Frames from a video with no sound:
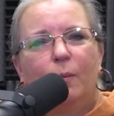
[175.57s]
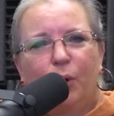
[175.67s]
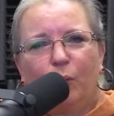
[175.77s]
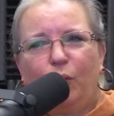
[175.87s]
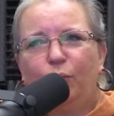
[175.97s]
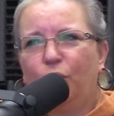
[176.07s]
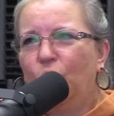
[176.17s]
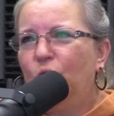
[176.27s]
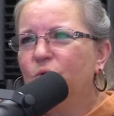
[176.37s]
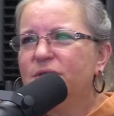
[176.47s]
Purple
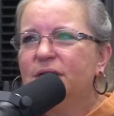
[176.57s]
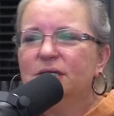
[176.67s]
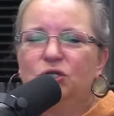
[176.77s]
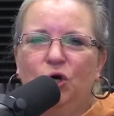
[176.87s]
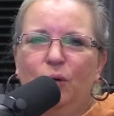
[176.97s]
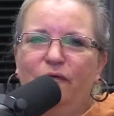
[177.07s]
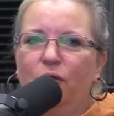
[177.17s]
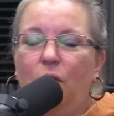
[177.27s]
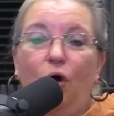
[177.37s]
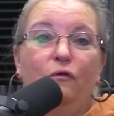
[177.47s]
prose is a term
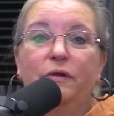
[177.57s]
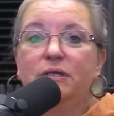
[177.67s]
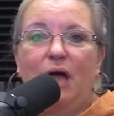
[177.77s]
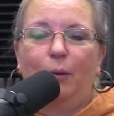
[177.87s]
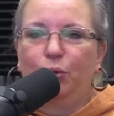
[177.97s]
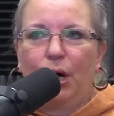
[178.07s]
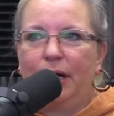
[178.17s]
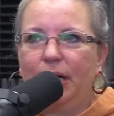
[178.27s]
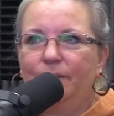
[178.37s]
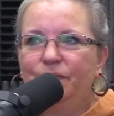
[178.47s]
for over-the-top
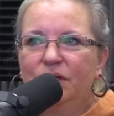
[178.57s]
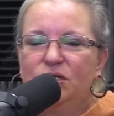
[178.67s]
writing.